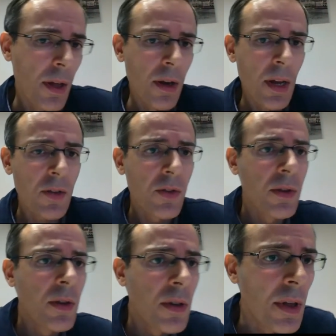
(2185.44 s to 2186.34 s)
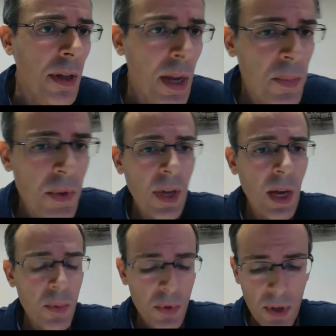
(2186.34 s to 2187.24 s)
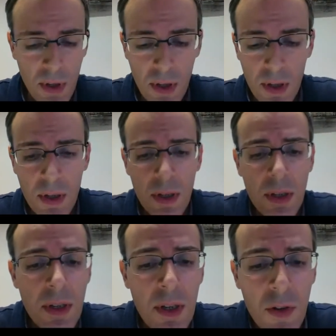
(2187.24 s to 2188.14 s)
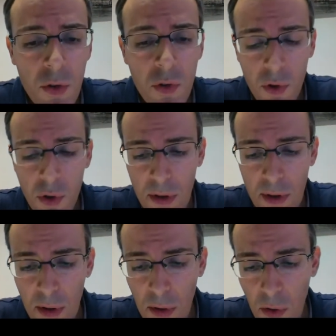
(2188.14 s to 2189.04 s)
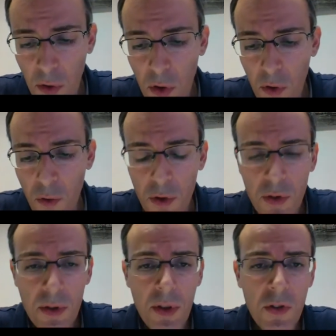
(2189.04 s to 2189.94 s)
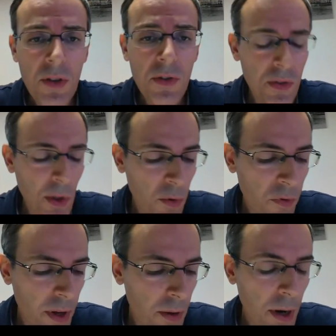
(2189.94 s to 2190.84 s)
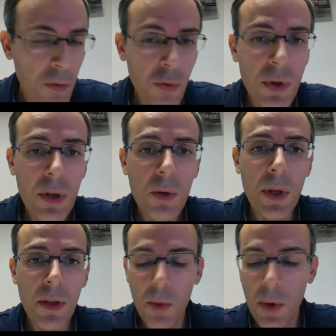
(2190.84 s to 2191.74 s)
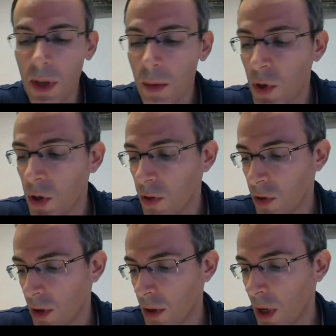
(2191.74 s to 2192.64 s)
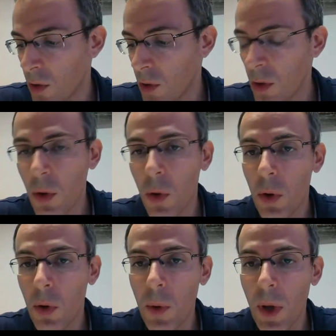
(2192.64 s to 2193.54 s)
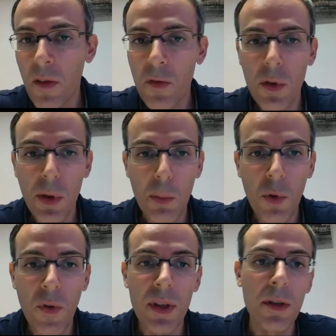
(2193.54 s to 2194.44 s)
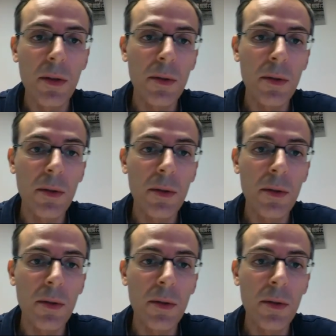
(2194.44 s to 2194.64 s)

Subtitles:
Next, names and types is used for teaching subprofiler how to deal with the images that we have provided.